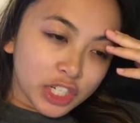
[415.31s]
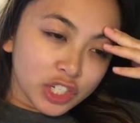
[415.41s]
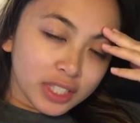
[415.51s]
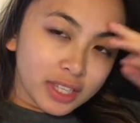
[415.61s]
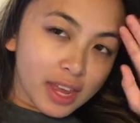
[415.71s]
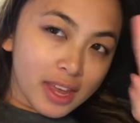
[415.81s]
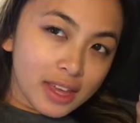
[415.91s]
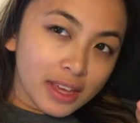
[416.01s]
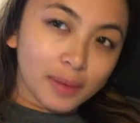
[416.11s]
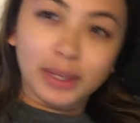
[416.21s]
Let's just
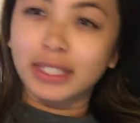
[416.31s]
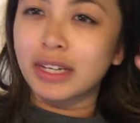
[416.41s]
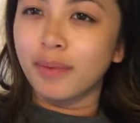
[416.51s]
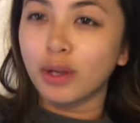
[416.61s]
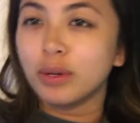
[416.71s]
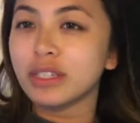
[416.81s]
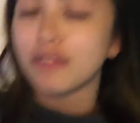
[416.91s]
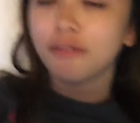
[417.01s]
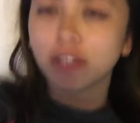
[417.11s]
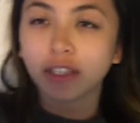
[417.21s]
say like my stomach
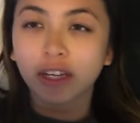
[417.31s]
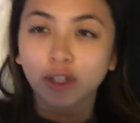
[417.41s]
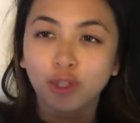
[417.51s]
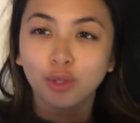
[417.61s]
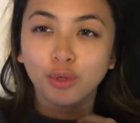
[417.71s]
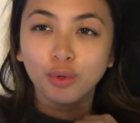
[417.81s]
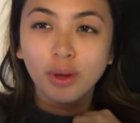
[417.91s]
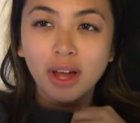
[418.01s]
wasn't feeling too